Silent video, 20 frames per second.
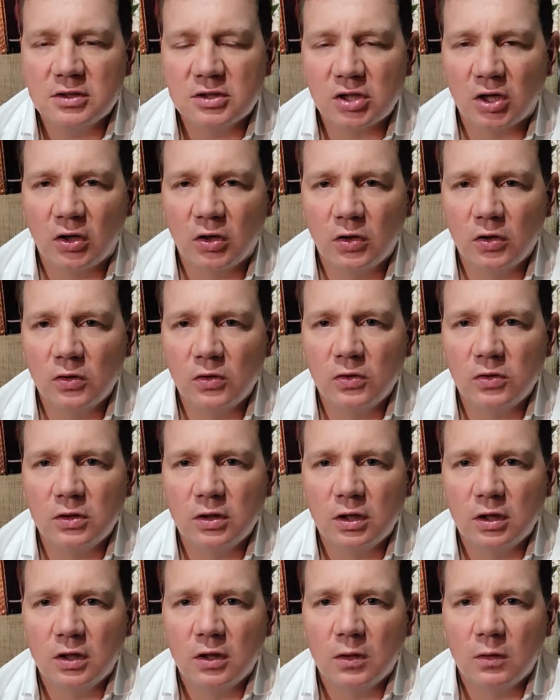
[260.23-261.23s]

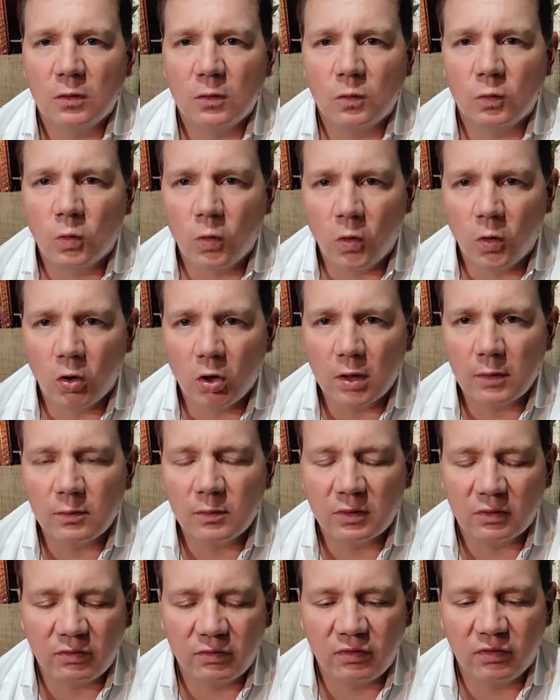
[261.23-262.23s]
tone,
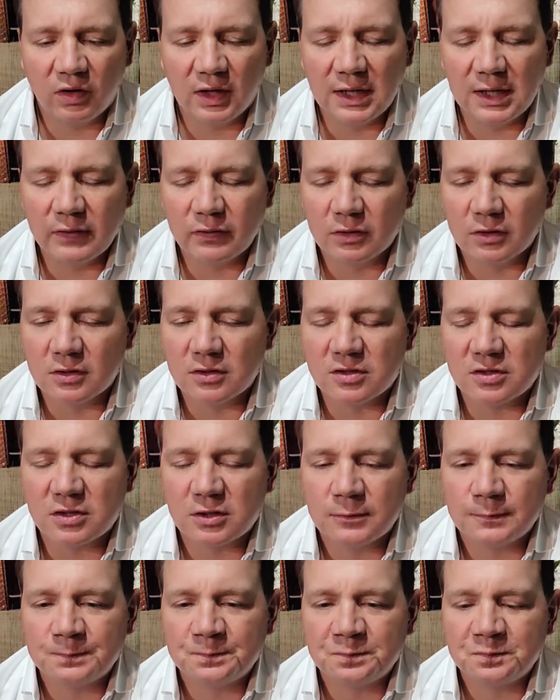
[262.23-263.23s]
warm flavors,